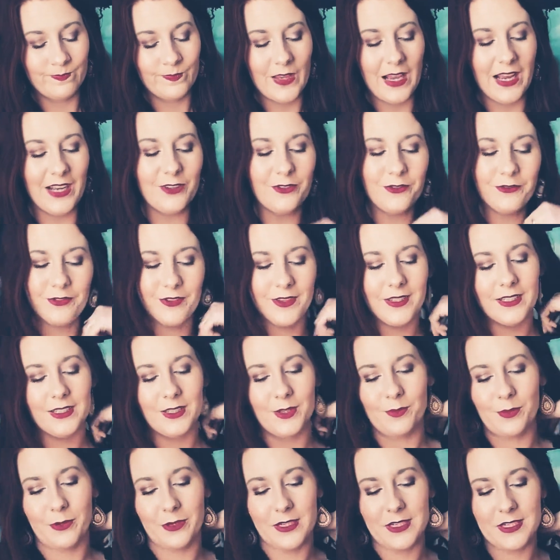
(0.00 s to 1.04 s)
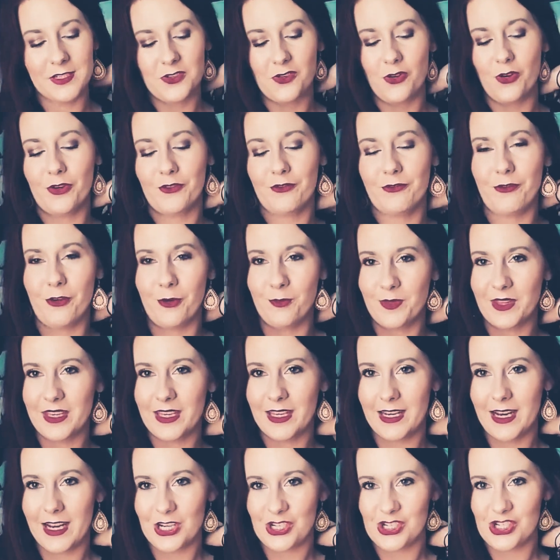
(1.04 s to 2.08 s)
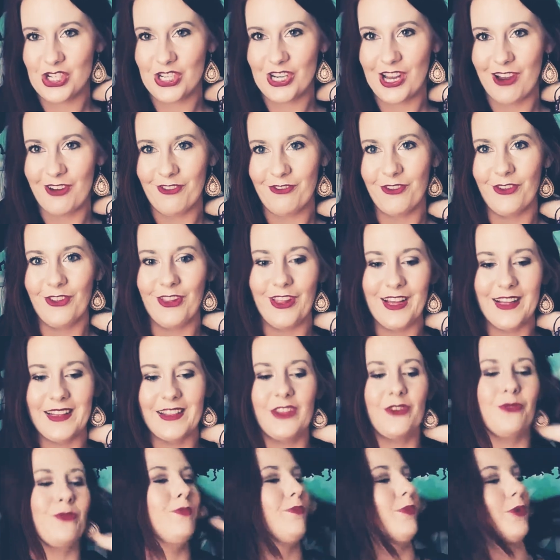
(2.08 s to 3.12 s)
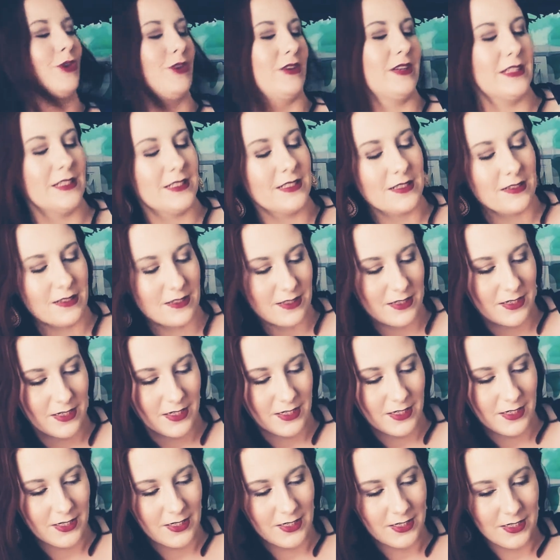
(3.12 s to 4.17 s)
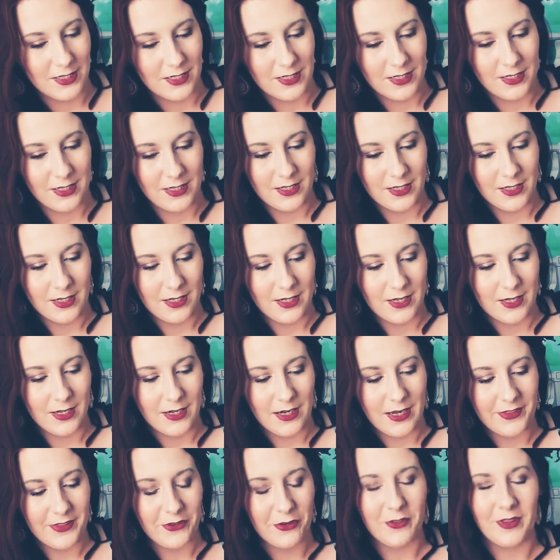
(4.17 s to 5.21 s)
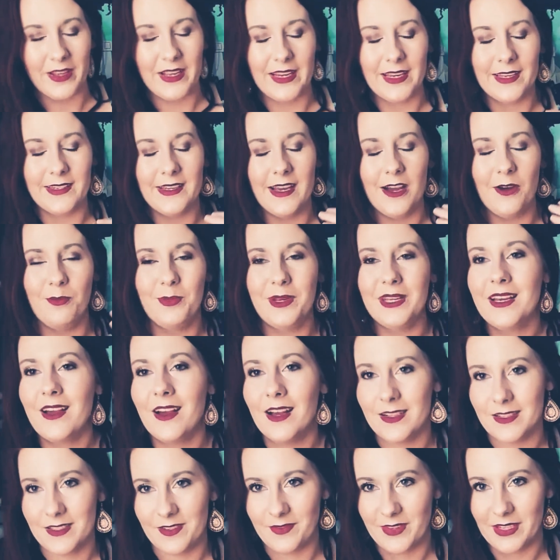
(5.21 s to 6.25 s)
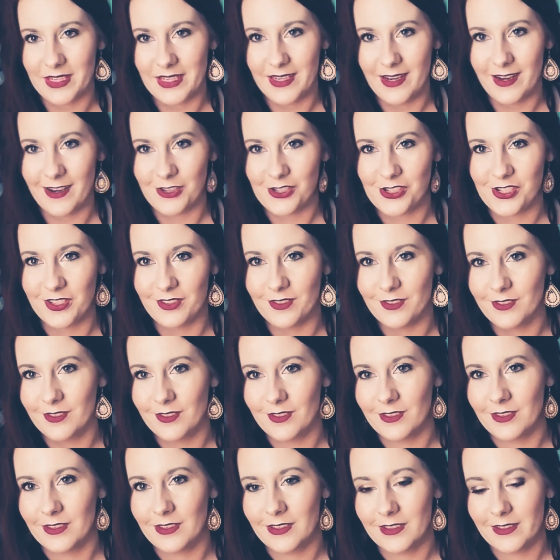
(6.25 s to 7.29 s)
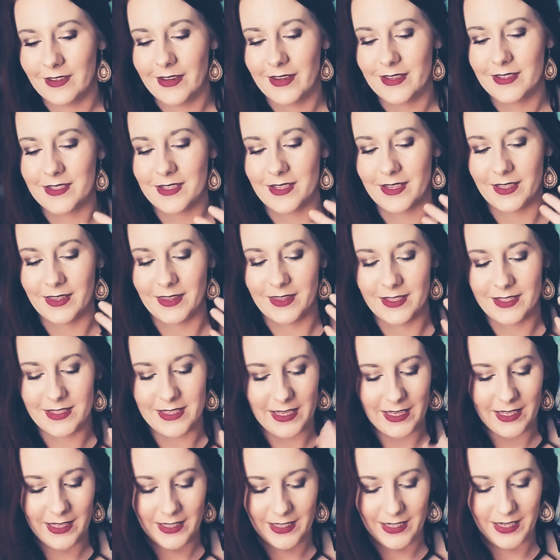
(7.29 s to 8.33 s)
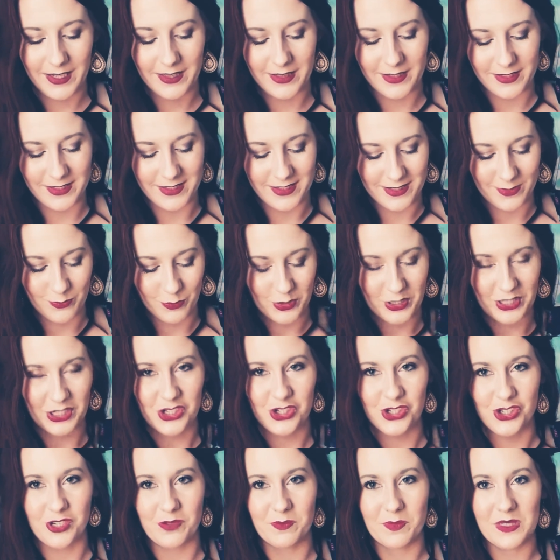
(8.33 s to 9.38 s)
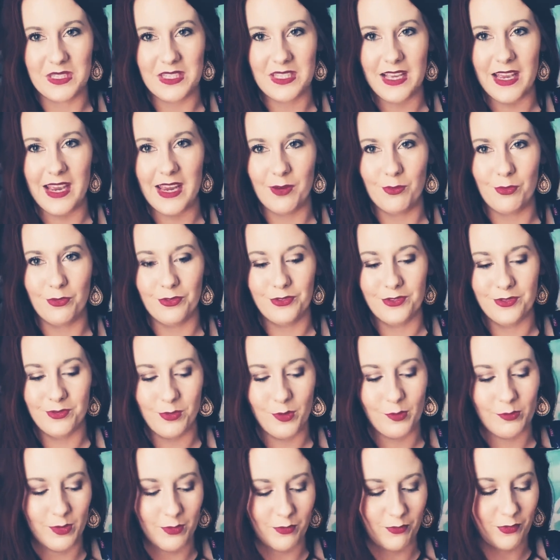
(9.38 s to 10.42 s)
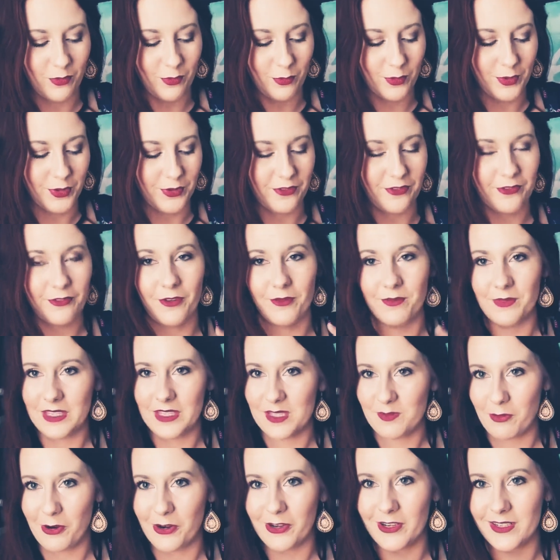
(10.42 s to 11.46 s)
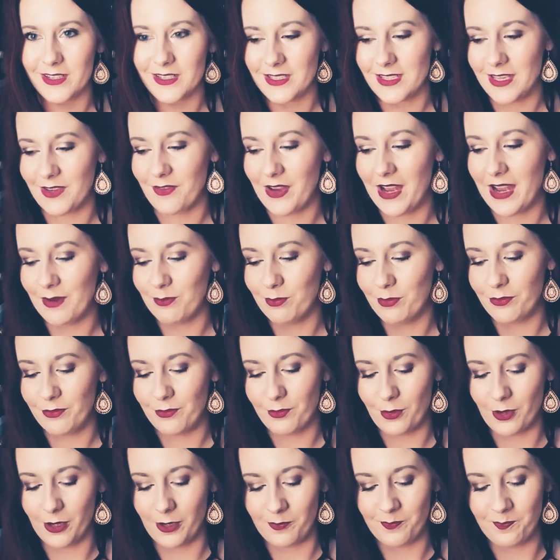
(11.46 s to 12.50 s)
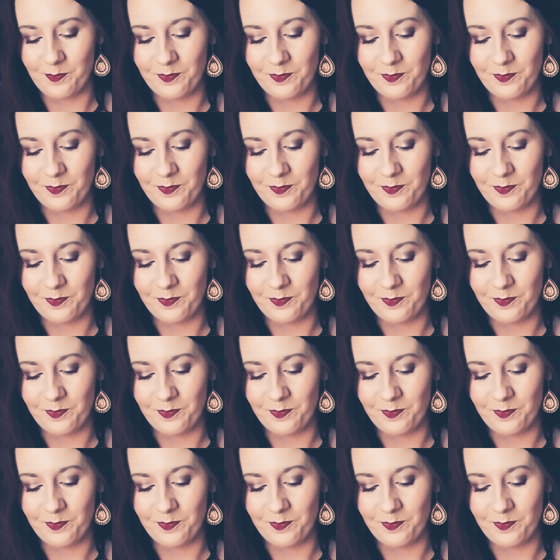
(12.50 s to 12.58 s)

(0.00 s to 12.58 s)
I don't feel like the burdens are from the connection. I feel like they're burdens and they're laying it down because of the connection. it's like this healing, this relationship's able to move them forward from these burdens they've had before.